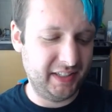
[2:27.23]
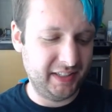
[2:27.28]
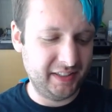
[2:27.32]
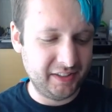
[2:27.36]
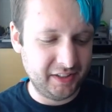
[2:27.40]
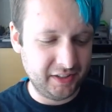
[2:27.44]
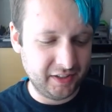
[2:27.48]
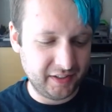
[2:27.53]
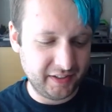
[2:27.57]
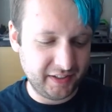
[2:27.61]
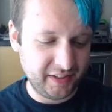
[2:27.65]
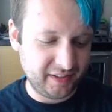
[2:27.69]
I can
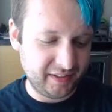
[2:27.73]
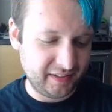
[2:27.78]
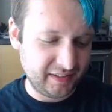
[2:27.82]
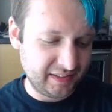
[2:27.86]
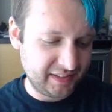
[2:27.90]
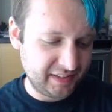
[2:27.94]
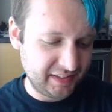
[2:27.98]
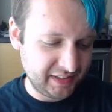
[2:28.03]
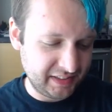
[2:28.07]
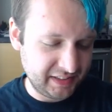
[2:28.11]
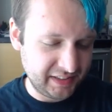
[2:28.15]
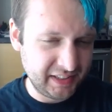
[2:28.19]
go on there and
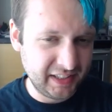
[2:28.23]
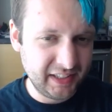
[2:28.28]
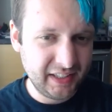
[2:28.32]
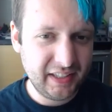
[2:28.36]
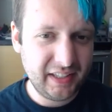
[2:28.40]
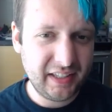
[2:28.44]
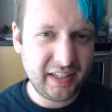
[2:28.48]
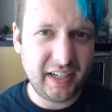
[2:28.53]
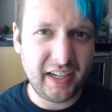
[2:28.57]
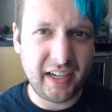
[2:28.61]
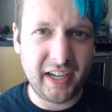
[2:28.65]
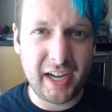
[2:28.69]
see
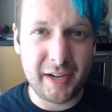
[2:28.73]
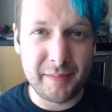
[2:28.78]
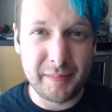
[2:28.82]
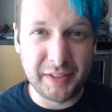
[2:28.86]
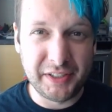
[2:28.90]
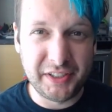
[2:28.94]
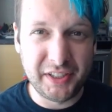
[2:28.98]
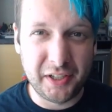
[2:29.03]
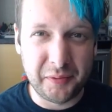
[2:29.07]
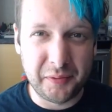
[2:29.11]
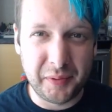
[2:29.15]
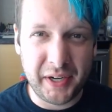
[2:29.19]
uh, how
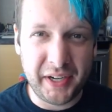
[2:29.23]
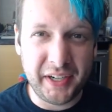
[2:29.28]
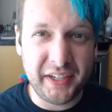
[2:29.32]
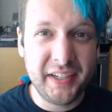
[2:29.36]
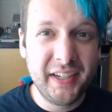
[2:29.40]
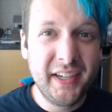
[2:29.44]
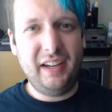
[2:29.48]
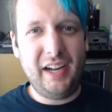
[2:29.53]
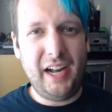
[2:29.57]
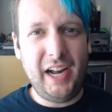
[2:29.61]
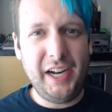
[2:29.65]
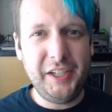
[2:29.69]
much I weigh.
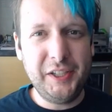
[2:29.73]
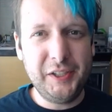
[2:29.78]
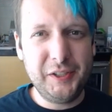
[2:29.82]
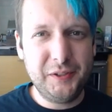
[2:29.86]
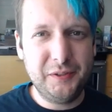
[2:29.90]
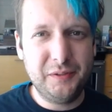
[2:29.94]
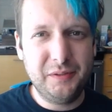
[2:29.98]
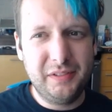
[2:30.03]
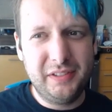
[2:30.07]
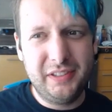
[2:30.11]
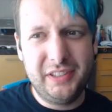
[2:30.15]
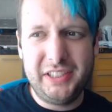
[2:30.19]
I
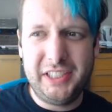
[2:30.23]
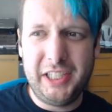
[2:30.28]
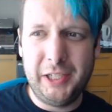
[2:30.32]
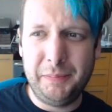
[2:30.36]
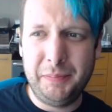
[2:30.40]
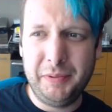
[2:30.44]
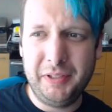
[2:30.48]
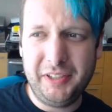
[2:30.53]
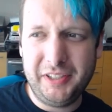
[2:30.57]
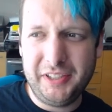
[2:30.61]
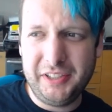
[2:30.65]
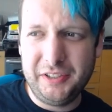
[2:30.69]
don't
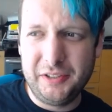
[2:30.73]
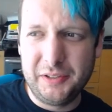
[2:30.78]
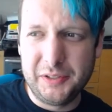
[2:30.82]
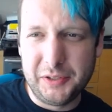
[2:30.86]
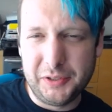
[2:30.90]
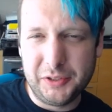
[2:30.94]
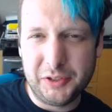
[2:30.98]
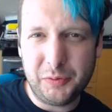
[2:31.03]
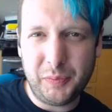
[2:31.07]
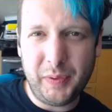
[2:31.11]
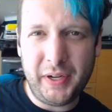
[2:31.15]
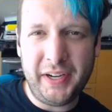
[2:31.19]
typically
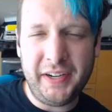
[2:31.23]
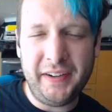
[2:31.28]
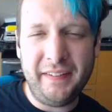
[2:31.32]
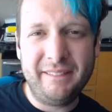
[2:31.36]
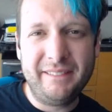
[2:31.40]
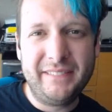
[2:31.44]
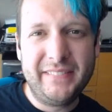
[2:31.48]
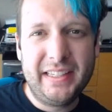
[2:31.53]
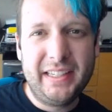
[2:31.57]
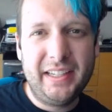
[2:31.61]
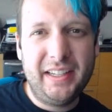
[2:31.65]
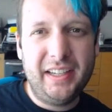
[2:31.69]
lose weight.
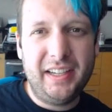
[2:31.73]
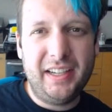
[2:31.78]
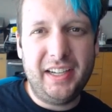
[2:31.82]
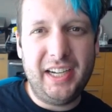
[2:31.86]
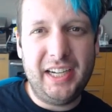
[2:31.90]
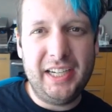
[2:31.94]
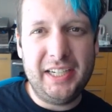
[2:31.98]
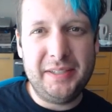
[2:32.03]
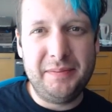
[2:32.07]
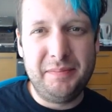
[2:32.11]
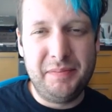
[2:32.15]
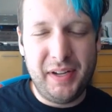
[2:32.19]

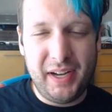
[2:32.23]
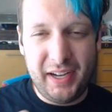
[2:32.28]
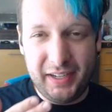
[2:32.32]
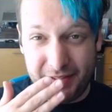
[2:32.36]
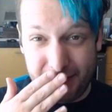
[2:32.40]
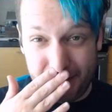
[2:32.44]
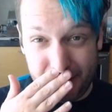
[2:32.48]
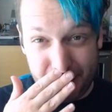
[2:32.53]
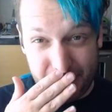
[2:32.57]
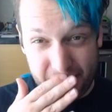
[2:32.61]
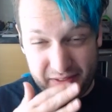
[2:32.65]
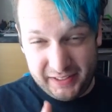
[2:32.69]
I'm
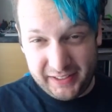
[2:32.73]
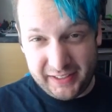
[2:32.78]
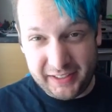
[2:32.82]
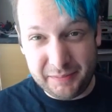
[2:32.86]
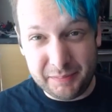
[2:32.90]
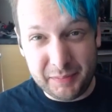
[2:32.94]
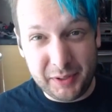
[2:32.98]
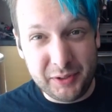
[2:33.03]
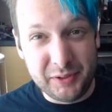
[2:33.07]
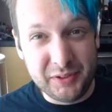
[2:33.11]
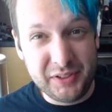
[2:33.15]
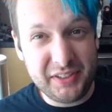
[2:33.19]
not the
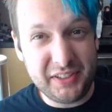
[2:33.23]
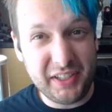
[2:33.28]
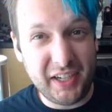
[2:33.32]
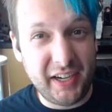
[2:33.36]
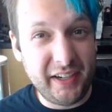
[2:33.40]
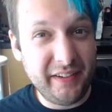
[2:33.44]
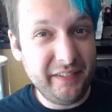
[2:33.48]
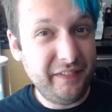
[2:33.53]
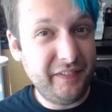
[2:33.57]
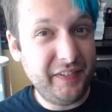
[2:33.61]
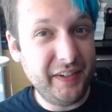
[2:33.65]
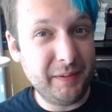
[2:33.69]
most
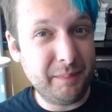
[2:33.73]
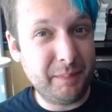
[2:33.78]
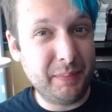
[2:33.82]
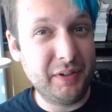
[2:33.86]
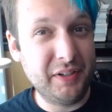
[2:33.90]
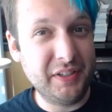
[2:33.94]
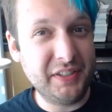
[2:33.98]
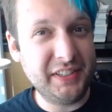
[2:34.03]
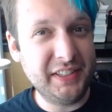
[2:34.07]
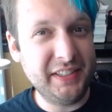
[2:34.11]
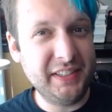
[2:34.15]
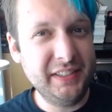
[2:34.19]
unfit
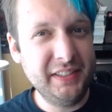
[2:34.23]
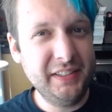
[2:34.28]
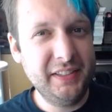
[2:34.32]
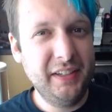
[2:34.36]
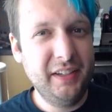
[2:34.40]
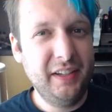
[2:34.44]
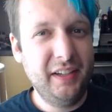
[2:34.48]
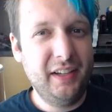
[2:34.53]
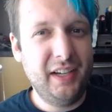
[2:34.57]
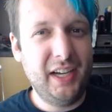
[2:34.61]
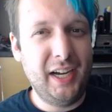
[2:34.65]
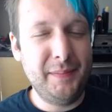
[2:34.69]
person.
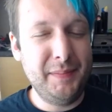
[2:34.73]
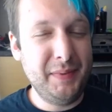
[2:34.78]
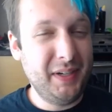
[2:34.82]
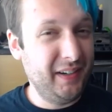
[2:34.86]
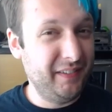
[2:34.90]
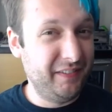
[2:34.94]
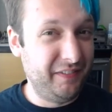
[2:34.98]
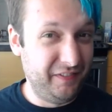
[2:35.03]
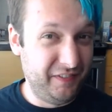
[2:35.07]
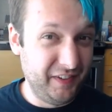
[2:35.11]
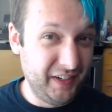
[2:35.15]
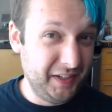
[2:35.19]
I'm
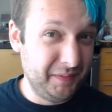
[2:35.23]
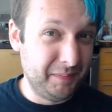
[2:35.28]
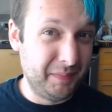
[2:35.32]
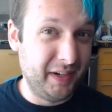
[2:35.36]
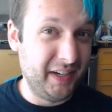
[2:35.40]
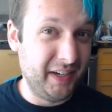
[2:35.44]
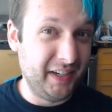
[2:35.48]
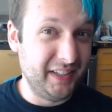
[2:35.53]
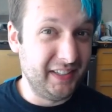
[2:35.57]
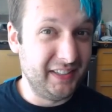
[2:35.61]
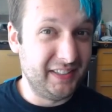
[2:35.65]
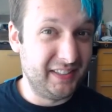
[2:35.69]
not fit by
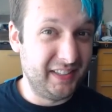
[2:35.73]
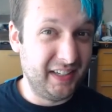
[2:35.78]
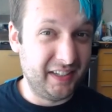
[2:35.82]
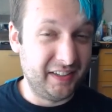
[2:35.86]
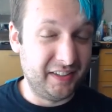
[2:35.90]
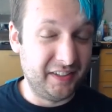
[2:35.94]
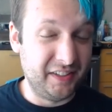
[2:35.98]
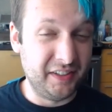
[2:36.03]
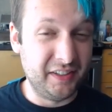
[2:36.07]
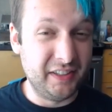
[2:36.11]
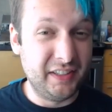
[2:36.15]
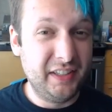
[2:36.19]
any
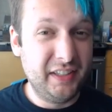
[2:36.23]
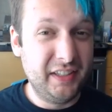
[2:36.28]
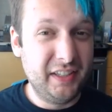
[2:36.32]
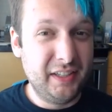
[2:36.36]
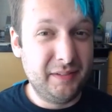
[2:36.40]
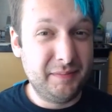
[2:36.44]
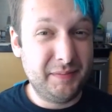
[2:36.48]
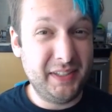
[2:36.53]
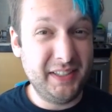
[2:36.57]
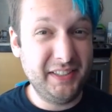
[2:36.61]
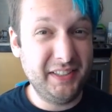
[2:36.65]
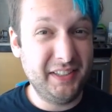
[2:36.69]
standard.
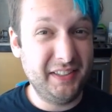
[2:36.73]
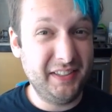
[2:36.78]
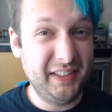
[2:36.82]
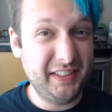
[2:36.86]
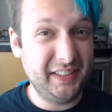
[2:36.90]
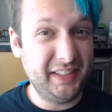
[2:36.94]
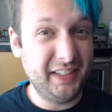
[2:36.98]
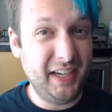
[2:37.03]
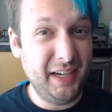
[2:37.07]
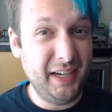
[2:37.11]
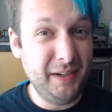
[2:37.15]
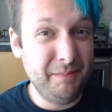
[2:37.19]
But also,
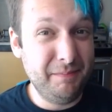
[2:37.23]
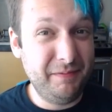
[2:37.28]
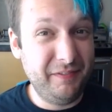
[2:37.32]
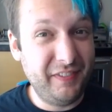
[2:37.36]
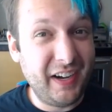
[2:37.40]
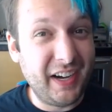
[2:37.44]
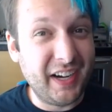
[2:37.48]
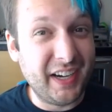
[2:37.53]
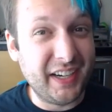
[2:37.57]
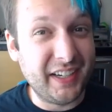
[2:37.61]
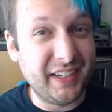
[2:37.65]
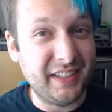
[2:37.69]
like, I'm
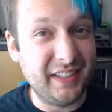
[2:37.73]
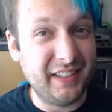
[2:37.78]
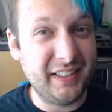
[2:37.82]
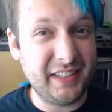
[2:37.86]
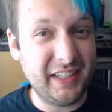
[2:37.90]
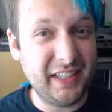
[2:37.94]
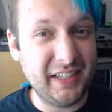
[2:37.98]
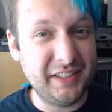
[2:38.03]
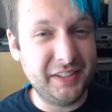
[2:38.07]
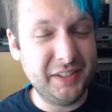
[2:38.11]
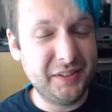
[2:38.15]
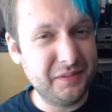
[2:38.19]
fine. Like,
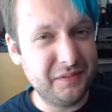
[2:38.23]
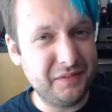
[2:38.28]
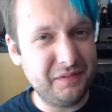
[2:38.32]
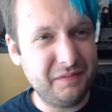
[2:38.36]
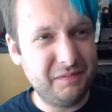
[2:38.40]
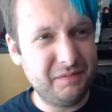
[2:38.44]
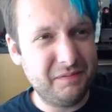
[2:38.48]
I don't